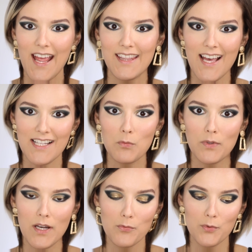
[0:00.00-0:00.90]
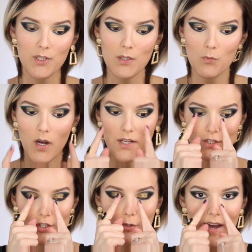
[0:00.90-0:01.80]
and that's what I really
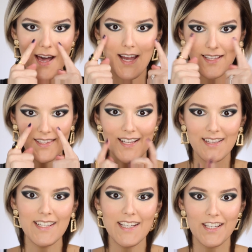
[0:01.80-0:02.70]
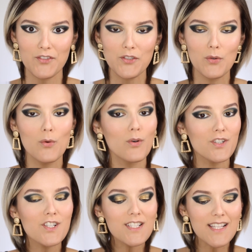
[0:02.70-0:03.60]
want to highlight the inner
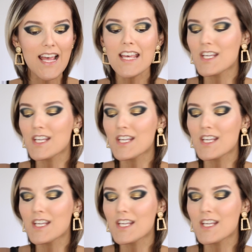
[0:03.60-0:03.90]
corners.